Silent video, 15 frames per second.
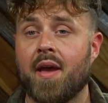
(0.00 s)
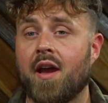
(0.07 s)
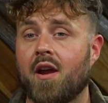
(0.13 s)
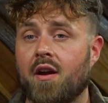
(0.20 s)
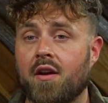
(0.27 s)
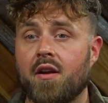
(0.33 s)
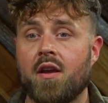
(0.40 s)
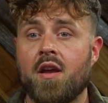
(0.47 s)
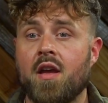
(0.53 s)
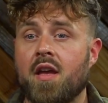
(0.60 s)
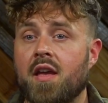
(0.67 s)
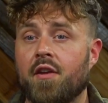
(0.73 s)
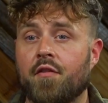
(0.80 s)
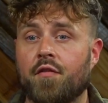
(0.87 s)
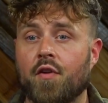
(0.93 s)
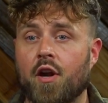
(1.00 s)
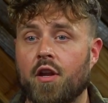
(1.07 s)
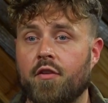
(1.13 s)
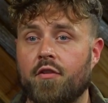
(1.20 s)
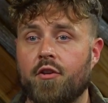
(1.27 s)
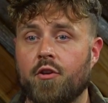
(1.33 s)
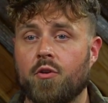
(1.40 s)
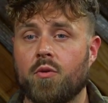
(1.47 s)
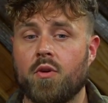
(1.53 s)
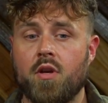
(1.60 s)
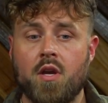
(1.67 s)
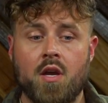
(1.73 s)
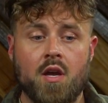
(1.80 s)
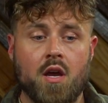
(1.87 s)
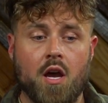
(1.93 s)
hair in front of you
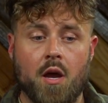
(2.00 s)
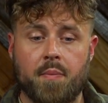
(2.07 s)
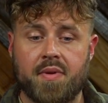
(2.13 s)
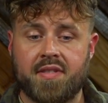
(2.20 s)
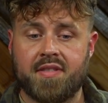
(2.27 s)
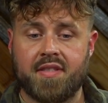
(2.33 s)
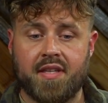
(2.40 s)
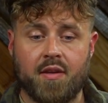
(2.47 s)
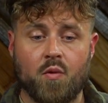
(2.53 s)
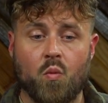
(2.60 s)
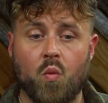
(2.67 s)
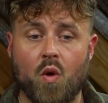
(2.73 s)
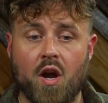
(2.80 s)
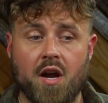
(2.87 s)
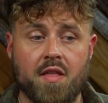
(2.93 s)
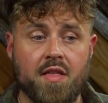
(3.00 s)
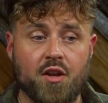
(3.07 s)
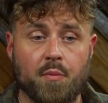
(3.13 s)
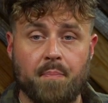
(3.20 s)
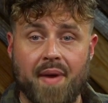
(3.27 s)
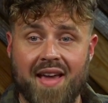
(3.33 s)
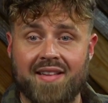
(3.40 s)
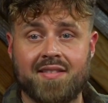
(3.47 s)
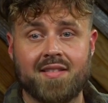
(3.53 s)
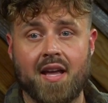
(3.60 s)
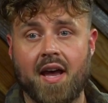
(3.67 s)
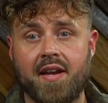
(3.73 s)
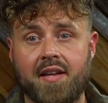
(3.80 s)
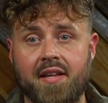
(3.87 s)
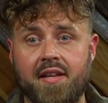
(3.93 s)
to see where their
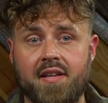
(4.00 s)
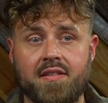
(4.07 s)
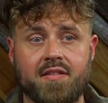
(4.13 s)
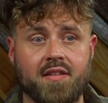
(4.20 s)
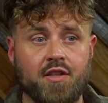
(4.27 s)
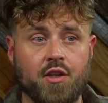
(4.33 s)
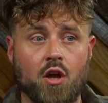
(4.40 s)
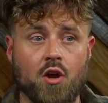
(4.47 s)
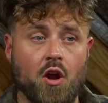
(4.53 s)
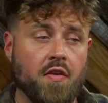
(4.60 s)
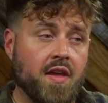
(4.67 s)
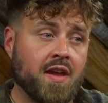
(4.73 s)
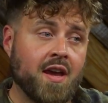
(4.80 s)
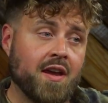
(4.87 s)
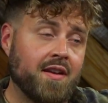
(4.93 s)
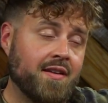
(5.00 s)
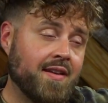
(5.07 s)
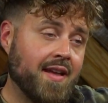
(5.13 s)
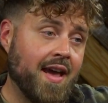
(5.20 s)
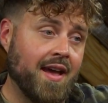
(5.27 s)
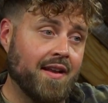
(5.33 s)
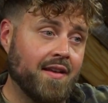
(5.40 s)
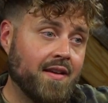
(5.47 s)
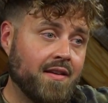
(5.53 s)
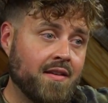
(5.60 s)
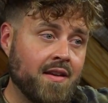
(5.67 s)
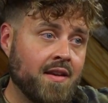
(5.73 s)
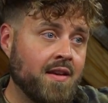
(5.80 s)
baseline is. You know, are they cutting at a